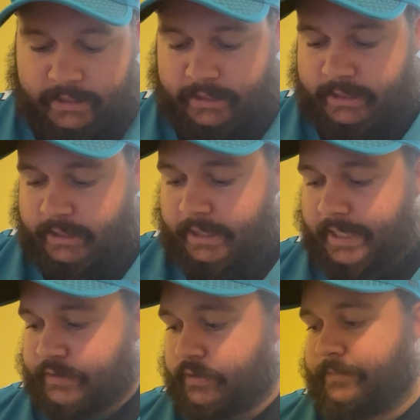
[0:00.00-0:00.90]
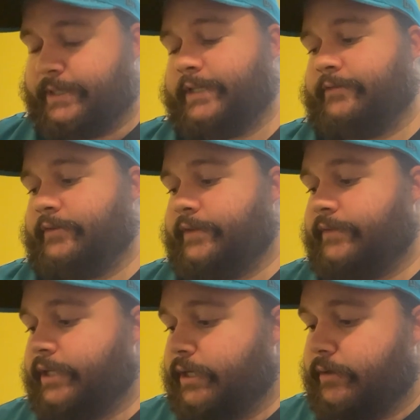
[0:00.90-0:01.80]
And that's going to be it for the
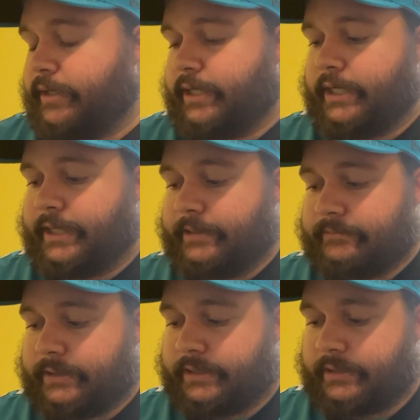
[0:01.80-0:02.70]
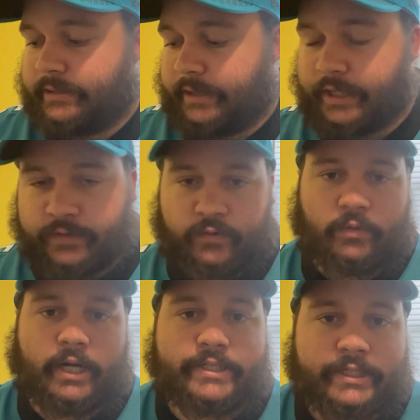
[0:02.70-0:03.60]
video. Thank you for
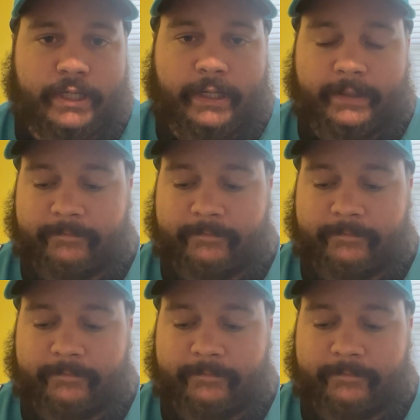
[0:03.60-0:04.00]
watching.